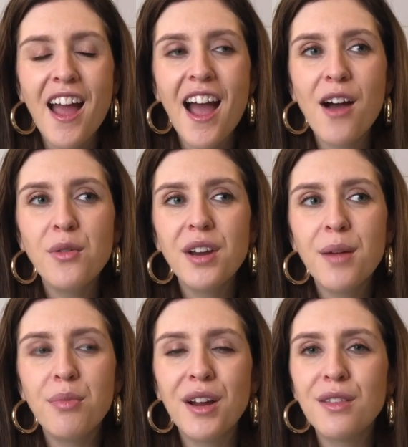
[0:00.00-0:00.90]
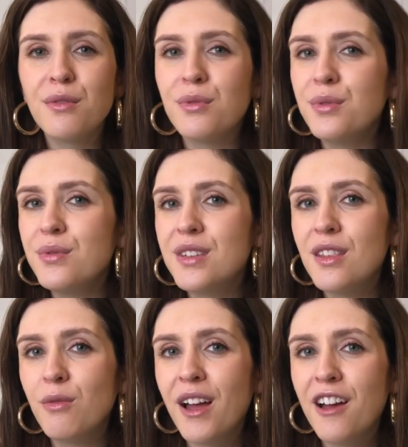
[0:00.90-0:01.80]
How would I break the rules
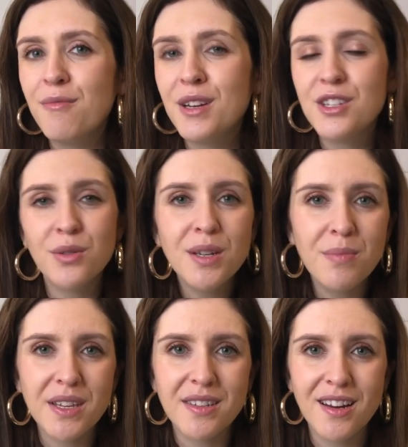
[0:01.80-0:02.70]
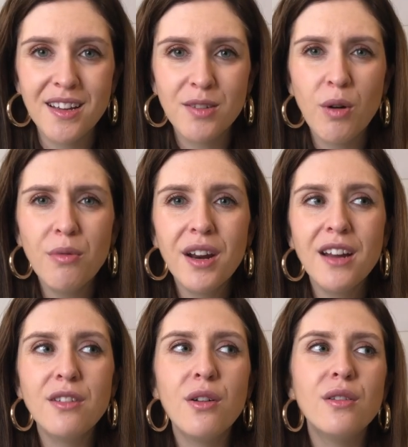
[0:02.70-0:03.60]
in the way I've been doing business? What would
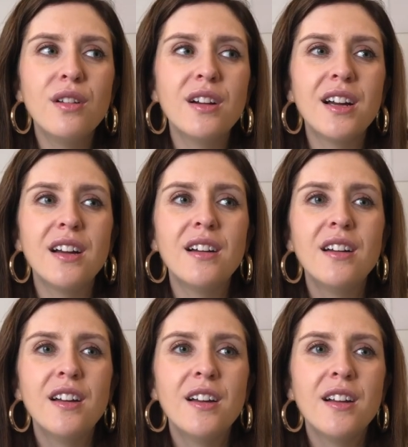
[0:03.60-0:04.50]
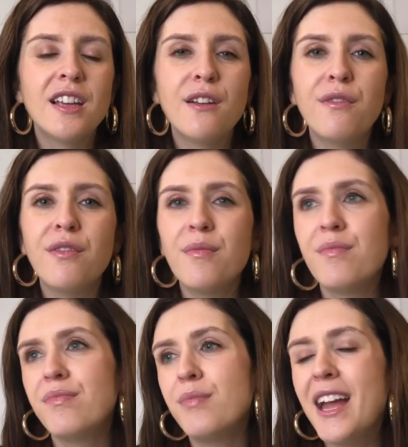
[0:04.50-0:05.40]
I no longer give
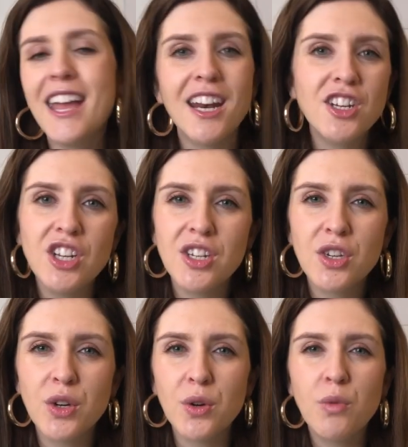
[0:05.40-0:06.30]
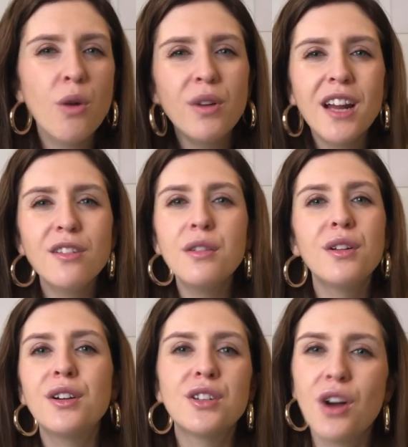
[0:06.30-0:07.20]
my energy to? What would I no
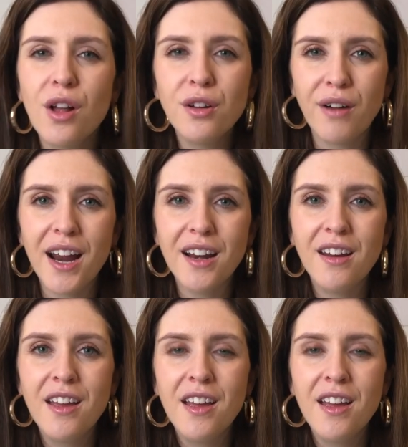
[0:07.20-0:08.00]
longer tolerate?